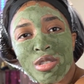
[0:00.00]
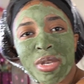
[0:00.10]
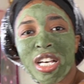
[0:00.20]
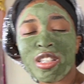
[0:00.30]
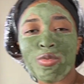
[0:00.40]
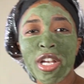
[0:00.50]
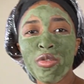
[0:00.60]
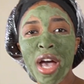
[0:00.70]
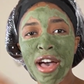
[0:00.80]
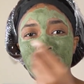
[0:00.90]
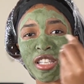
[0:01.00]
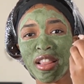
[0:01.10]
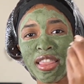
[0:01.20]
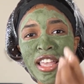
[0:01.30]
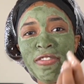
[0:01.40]
Because when you have to
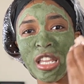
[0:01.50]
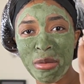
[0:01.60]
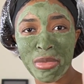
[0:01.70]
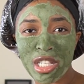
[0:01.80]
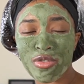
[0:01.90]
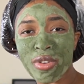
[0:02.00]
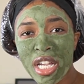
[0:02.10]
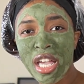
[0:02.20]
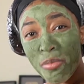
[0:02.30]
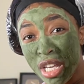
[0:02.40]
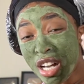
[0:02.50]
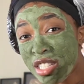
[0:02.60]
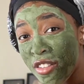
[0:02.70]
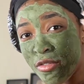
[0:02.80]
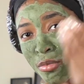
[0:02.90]
live in misery
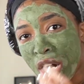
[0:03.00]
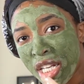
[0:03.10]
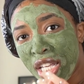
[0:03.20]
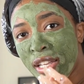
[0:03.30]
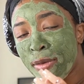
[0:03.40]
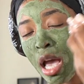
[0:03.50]
because of money,